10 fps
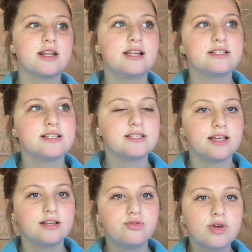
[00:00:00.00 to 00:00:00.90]
on it and it says
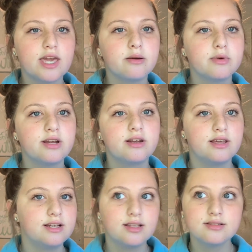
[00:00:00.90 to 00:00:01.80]
like to Cameron,
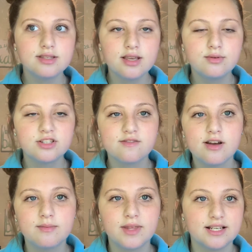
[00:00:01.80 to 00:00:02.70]
and it doesn't say who it's
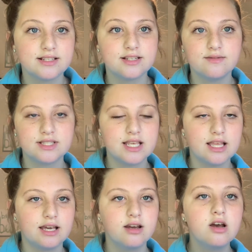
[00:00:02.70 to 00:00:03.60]
from. Like, it doesn't even say
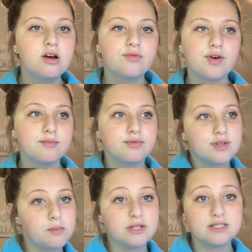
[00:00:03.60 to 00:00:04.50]
like from
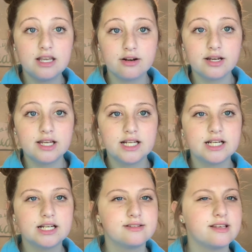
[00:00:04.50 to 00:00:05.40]
someone secret,
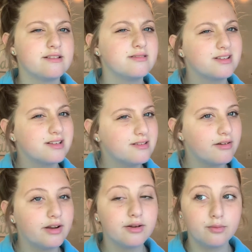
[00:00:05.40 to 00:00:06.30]
and it was like
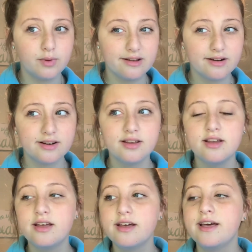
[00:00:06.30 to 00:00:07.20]
kind of weird.
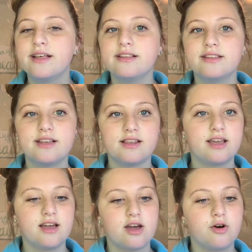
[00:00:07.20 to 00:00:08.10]
Then
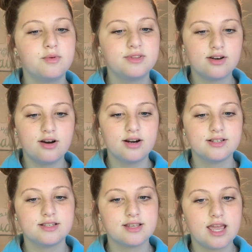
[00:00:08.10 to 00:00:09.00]
like I open the card,
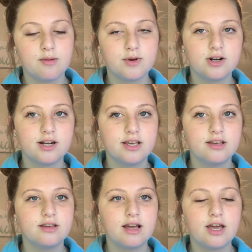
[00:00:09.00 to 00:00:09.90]
it says Cameron on
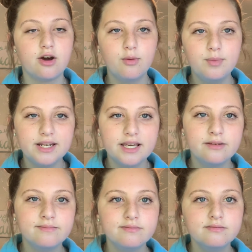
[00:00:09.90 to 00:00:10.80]
it. I open
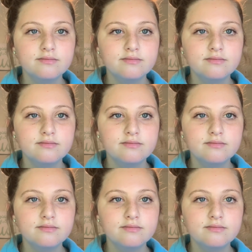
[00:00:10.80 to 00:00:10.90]
it